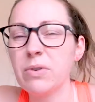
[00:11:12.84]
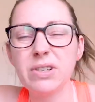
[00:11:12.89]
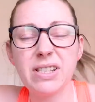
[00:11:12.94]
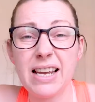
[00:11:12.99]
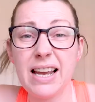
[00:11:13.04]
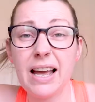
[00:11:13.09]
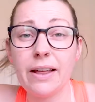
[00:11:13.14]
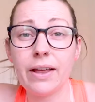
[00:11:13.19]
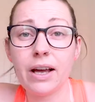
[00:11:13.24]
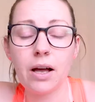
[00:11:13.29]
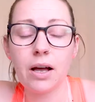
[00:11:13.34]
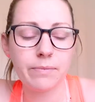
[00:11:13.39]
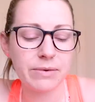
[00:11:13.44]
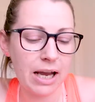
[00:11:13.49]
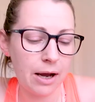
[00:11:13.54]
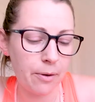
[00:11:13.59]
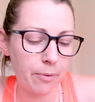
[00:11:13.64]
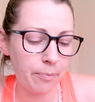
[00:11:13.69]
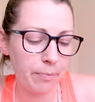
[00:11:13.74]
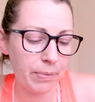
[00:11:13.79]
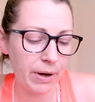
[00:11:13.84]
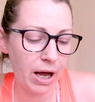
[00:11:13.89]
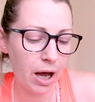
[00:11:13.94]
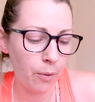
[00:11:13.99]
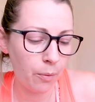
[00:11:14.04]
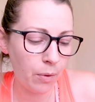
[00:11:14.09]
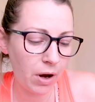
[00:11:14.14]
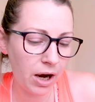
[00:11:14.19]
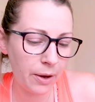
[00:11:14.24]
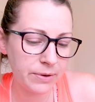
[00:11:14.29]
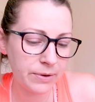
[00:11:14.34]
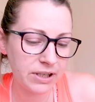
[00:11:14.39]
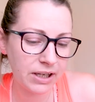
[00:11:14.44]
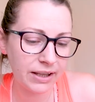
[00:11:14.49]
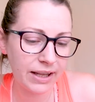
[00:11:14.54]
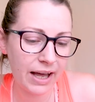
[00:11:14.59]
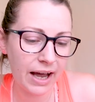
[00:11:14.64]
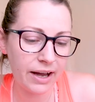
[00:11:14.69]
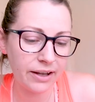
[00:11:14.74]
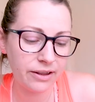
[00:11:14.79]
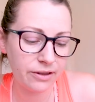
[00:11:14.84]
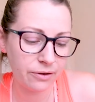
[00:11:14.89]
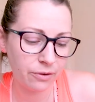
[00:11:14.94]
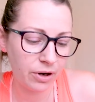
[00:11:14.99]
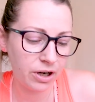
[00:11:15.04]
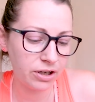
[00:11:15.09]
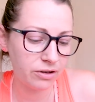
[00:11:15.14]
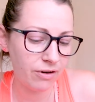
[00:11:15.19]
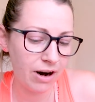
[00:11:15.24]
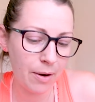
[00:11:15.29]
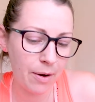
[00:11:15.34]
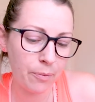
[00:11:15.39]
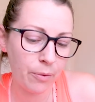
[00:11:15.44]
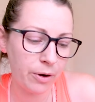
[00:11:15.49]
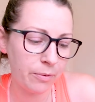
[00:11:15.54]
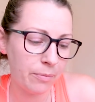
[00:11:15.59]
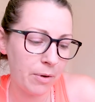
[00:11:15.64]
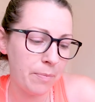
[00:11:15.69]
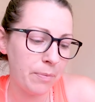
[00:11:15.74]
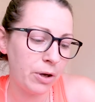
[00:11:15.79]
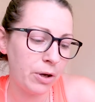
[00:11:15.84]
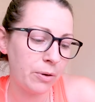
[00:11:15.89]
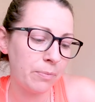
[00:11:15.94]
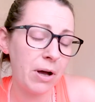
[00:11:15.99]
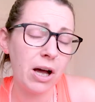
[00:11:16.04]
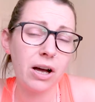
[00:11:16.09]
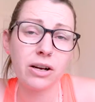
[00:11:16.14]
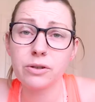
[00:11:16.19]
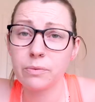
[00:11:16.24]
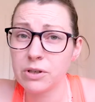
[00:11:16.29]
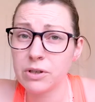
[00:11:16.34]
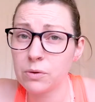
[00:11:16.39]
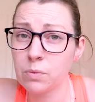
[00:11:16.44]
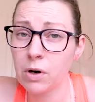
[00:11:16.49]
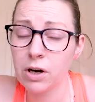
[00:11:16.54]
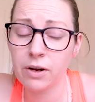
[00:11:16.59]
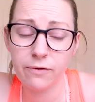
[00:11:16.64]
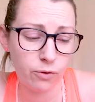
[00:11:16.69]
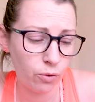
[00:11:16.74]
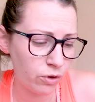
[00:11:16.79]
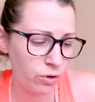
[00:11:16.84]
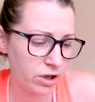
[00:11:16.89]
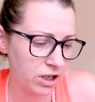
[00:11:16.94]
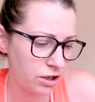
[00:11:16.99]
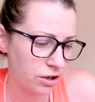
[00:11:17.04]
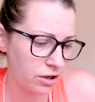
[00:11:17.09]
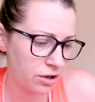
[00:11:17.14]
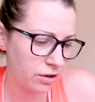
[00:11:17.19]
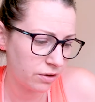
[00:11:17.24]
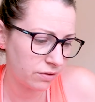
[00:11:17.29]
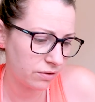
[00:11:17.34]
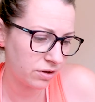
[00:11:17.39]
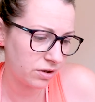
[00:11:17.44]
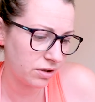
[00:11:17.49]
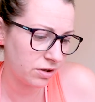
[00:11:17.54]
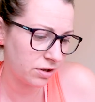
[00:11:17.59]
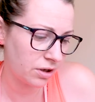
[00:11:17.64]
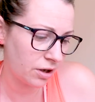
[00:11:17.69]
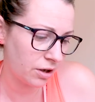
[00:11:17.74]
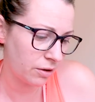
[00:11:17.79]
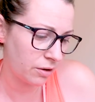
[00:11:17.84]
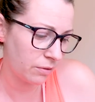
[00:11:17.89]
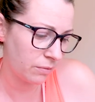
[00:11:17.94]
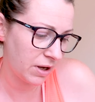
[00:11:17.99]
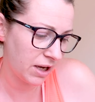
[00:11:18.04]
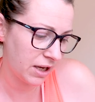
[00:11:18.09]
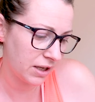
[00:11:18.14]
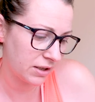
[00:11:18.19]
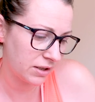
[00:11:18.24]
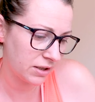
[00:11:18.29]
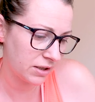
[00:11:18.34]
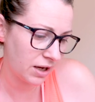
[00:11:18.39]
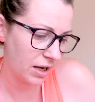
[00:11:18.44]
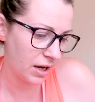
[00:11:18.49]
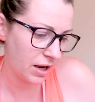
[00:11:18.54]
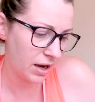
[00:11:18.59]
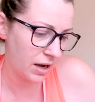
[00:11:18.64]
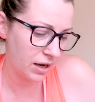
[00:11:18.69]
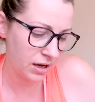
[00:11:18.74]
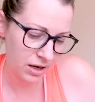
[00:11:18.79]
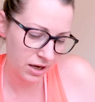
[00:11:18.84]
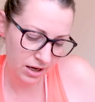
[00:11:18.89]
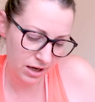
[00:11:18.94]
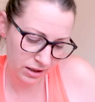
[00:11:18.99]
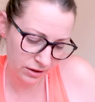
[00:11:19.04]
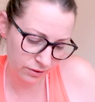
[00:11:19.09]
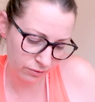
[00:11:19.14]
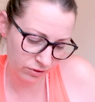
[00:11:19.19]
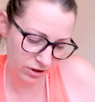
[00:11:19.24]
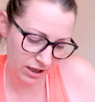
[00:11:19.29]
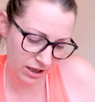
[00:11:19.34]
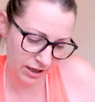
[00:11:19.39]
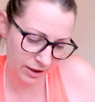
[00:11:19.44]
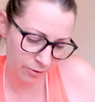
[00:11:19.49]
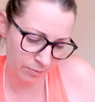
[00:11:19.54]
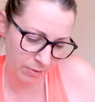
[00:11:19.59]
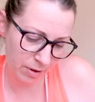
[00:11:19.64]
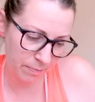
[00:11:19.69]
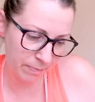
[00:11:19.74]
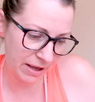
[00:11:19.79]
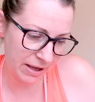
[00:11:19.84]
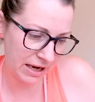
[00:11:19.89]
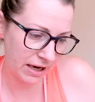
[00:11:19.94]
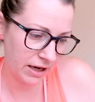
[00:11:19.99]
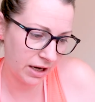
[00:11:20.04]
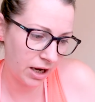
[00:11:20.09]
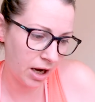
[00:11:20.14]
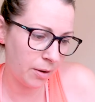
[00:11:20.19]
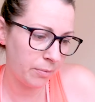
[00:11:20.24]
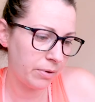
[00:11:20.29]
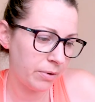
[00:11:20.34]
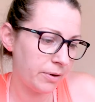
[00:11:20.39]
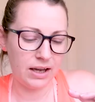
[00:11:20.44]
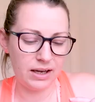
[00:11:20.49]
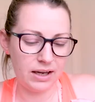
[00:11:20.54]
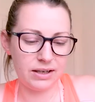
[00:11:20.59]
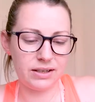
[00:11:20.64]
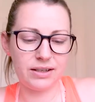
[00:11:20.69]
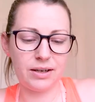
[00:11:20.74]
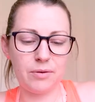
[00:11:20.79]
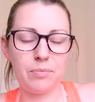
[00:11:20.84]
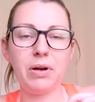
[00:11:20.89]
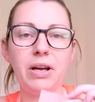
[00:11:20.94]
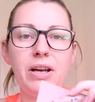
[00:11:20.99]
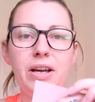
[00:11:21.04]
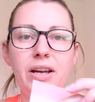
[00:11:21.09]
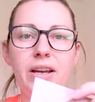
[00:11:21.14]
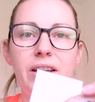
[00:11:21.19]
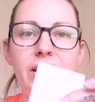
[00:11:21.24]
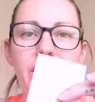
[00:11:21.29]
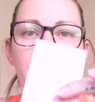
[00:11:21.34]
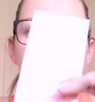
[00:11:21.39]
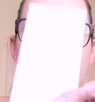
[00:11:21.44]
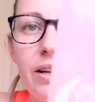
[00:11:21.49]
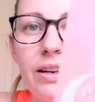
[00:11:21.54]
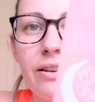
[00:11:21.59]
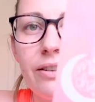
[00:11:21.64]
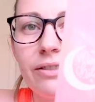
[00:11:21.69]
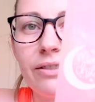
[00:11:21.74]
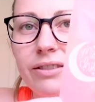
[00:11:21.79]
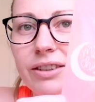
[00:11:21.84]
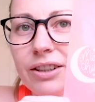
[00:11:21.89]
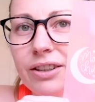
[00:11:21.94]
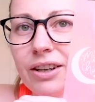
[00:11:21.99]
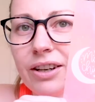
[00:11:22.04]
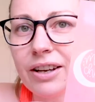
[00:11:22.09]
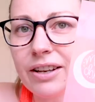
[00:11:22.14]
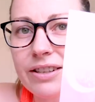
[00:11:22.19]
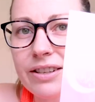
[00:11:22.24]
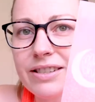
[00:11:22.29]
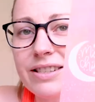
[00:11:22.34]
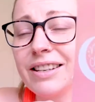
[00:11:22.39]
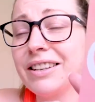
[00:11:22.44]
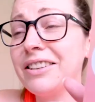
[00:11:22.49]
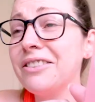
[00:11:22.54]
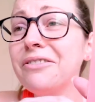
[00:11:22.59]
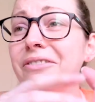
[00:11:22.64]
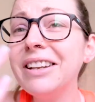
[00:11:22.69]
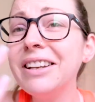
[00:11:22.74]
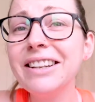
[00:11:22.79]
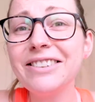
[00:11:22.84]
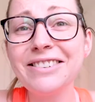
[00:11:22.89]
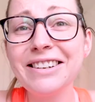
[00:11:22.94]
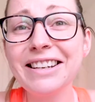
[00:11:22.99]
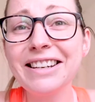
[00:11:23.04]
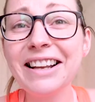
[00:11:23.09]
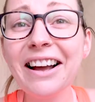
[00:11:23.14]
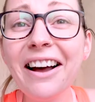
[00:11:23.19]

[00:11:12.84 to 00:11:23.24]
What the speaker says: we'll see how that comes out. But while I was doing that, I thought I'd grab one of my bookmarks, which is one I've already used. So it's already a little bit beaten up. And I put, oh, you can't see, you literally